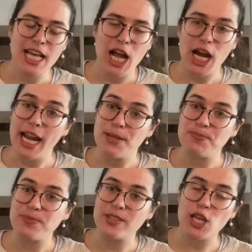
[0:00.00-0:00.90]
All right,
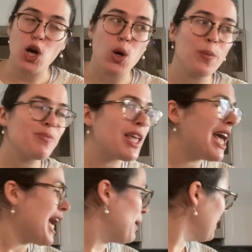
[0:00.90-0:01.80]
so
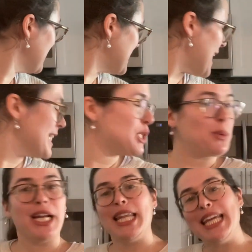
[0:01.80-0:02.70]
I'm gonna taste
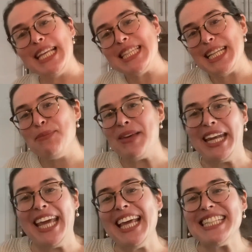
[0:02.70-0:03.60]
one of these in a
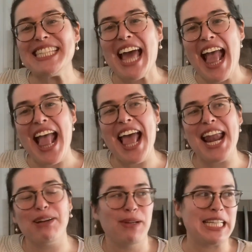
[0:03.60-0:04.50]
minute, and
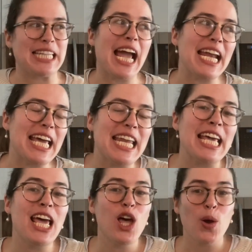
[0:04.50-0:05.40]
I'm
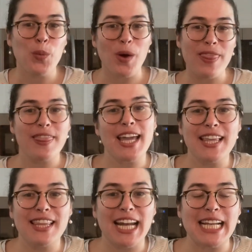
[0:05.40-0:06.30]
excited. One
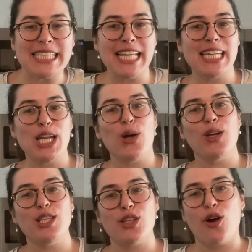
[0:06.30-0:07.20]
thing that I did
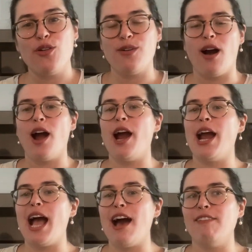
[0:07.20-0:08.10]
notice so far,
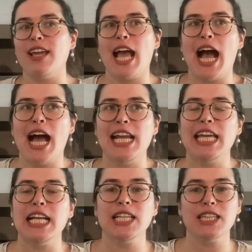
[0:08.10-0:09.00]
having
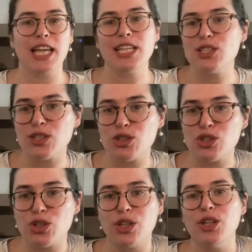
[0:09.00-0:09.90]
added less
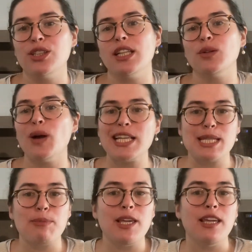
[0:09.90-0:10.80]
sugar than the
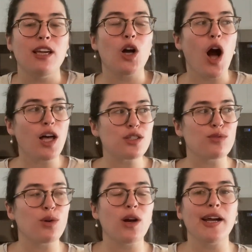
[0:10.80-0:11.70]
recipe calls
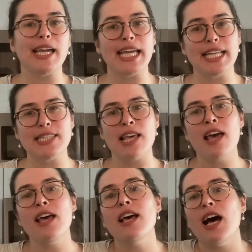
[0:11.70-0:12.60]
for, is
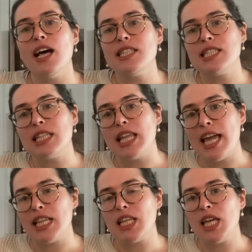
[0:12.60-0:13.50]
a
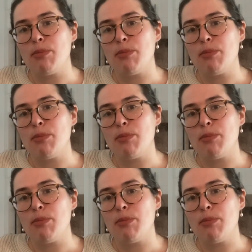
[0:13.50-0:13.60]
slightly